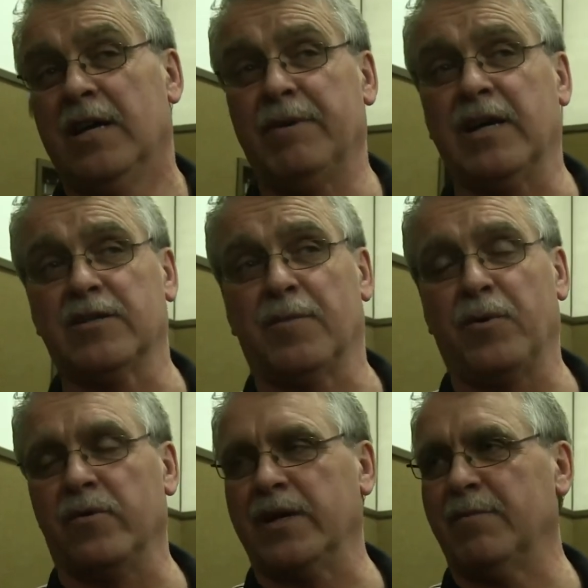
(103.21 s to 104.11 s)
And because our
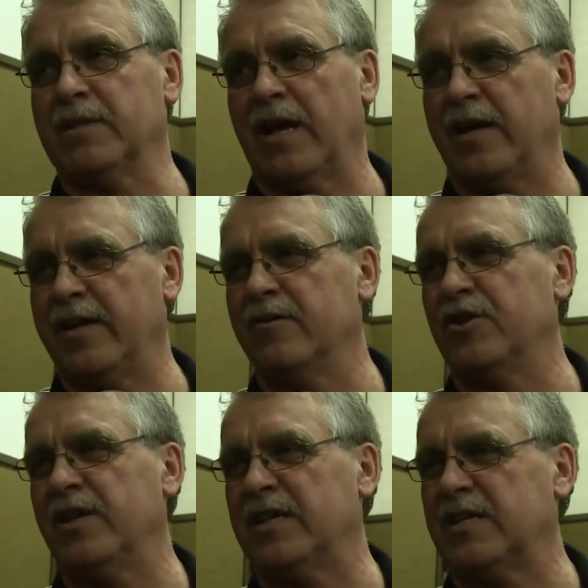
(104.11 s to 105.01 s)
program is high
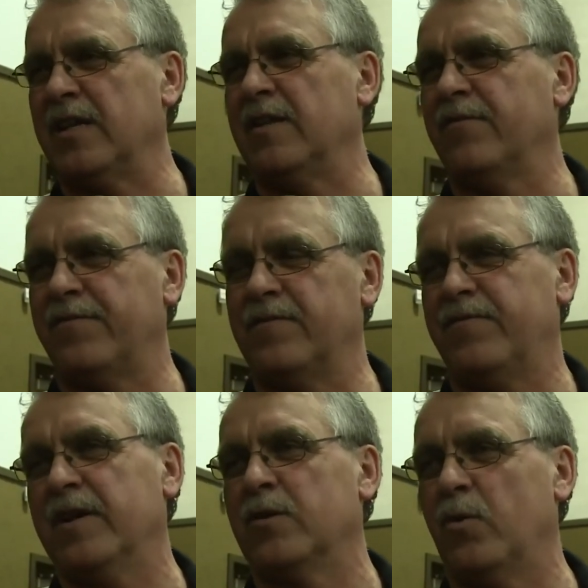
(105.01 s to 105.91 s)
energy, exciting,
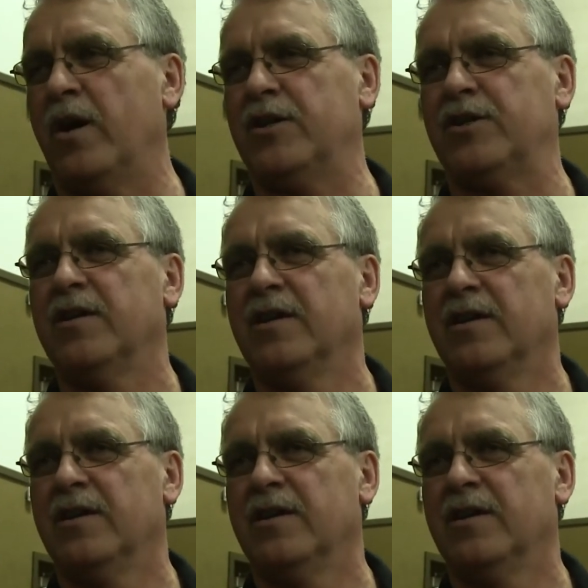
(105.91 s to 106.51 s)
fun to watch,